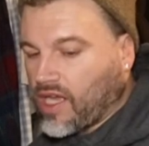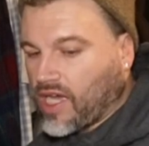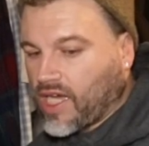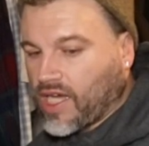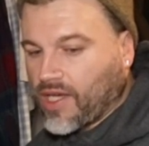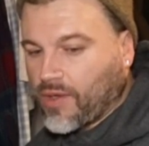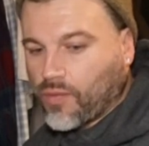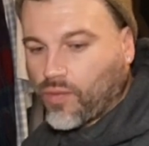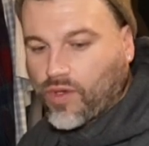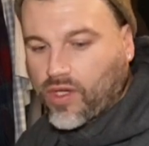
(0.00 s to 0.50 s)

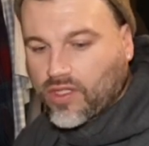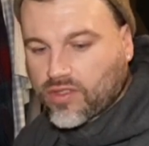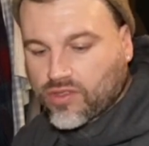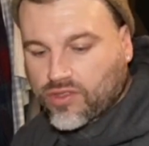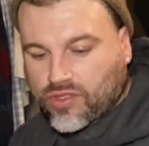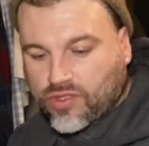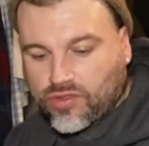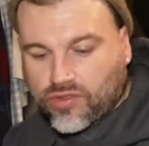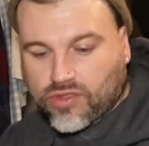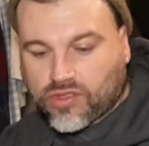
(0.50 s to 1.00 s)
I want
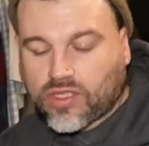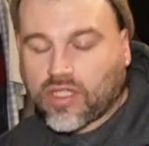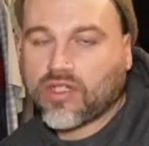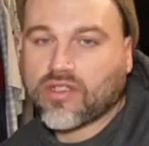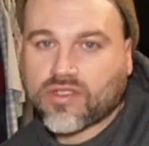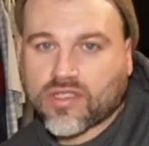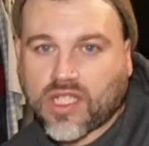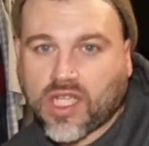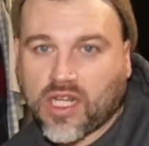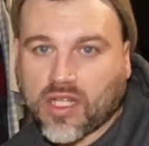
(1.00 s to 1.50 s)
to
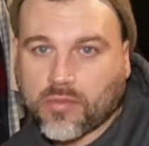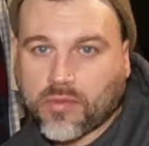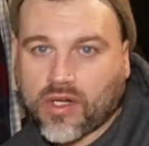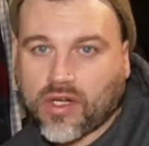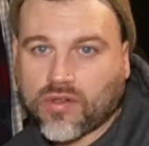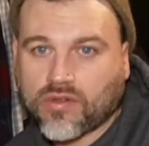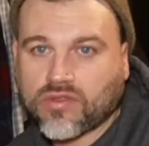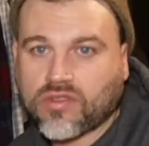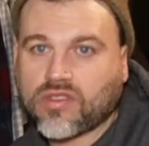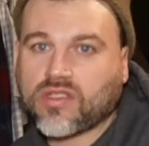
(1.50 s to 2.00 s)
start skating
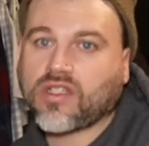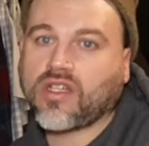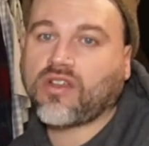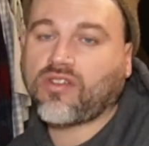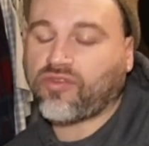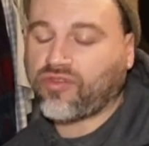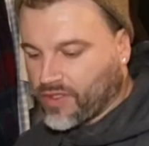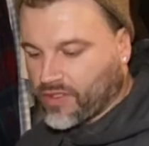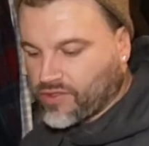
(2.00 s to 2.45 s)
my own stuff,